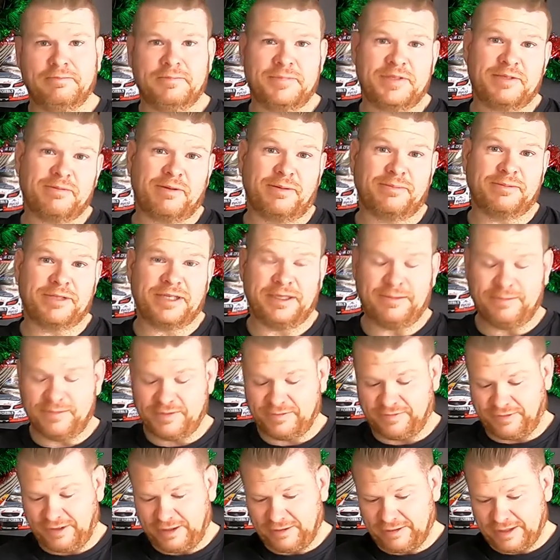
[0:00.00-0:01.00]
swap
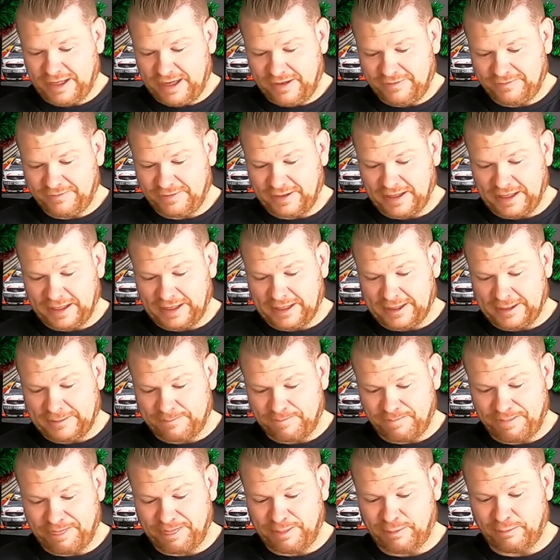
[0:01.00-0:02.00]
teams, fair enough.
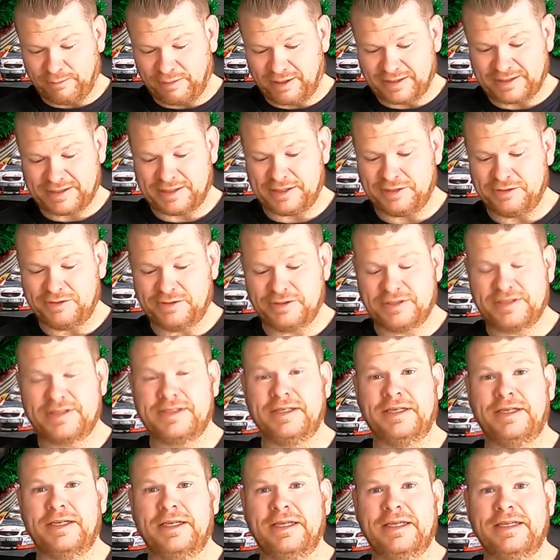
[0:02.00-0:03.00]
What's
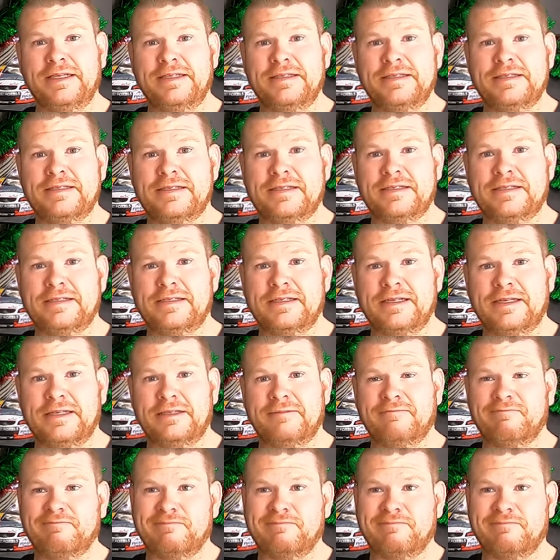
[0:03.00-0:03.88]
interesting is,